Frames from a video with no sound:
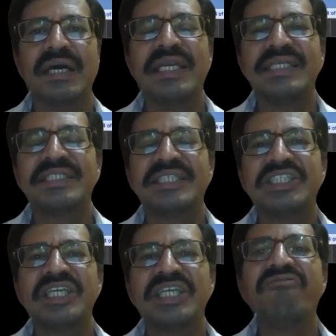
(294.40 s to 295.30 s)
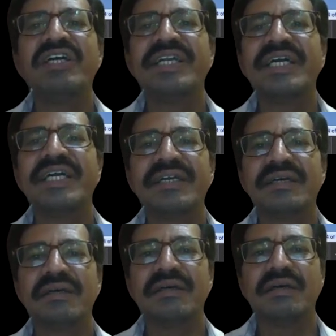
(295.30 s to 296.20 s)
it is just inverted.
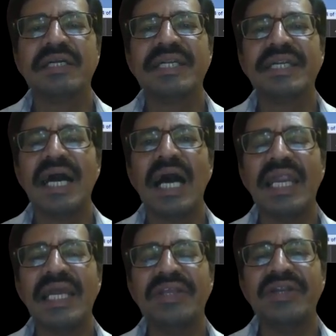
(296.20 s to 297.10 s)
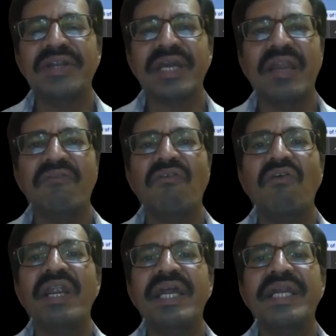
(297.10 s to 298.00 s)
It is arranged in
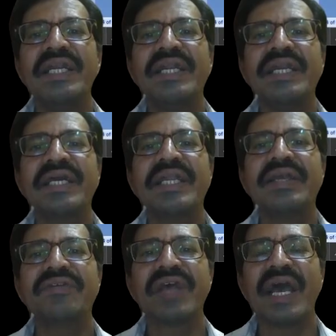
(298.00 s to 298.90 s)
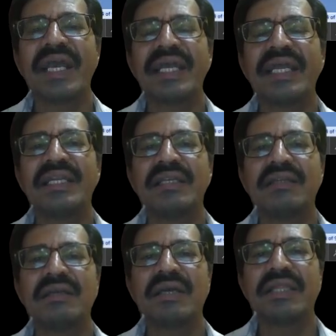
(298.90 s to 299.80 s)
180 degrees angle.
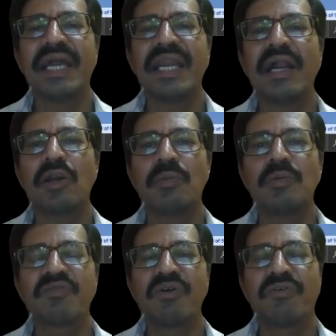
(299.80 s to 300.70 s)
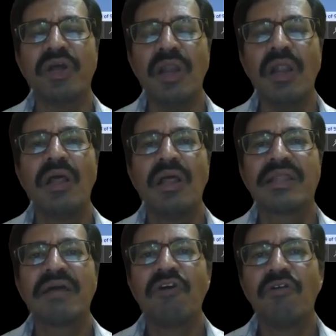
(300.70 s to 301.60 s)
In the anatropous ovule,
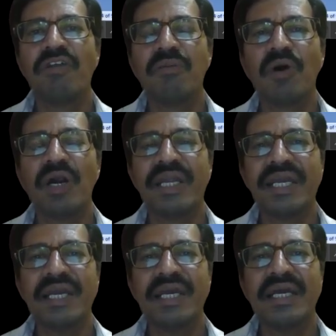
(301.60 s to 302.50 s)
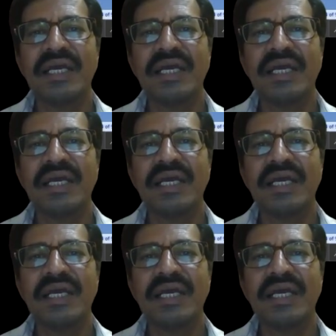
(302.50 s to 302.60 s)
the ovule body